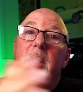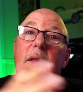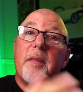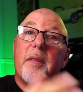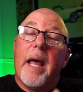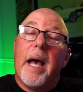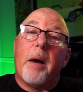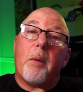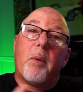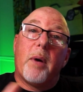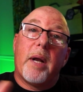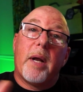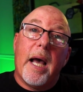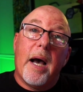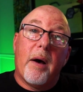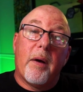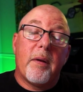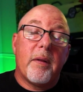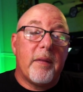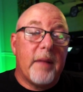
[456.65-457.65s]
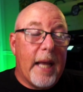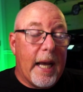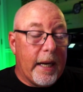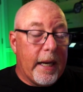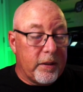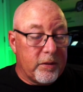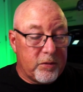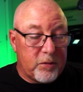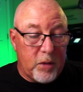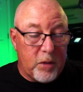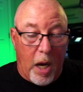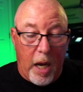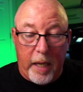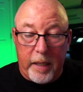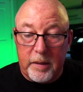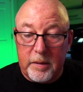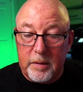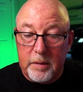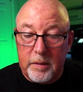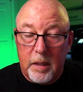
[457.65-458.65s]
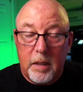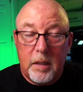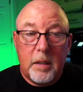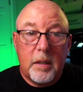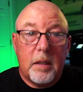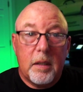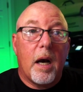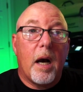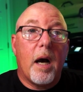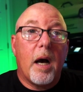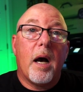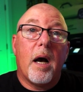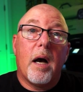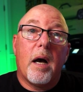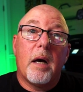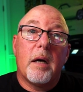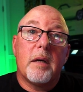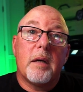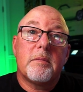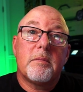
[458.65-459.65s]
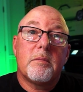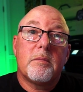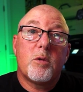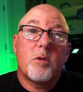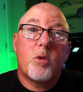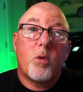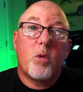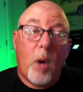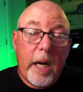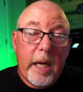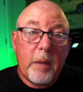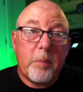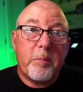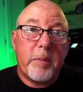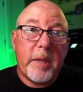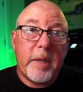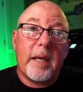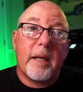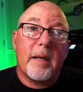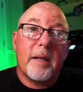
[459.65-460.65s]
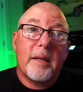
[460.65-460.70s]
That went out. That has gotten uh, quite a bit